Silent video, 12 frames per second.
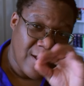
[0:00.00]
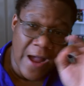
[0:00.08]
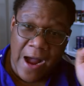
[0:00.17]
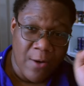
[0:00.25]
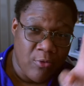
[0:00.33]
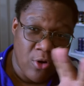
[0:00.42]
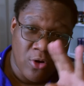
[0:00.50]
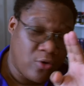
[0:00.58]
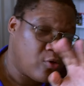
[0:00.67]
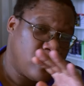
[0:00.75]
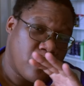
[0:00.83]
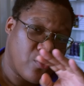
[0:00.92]
I won't
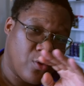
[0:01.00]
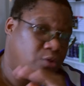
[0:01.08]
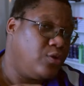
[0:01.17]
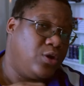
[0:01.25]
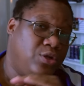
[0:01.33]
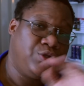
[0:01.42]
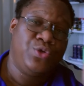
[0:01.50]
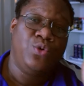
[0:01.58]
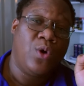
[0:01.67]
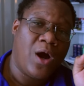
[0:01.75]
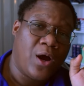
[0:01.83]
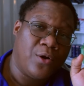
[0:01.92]
go through another
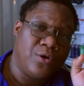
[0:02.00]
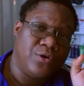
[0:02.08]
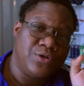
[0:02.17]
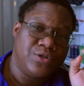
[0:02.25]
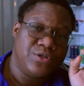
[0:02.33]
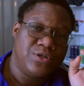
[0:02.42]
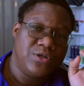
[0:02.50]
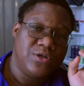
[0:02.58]
two hours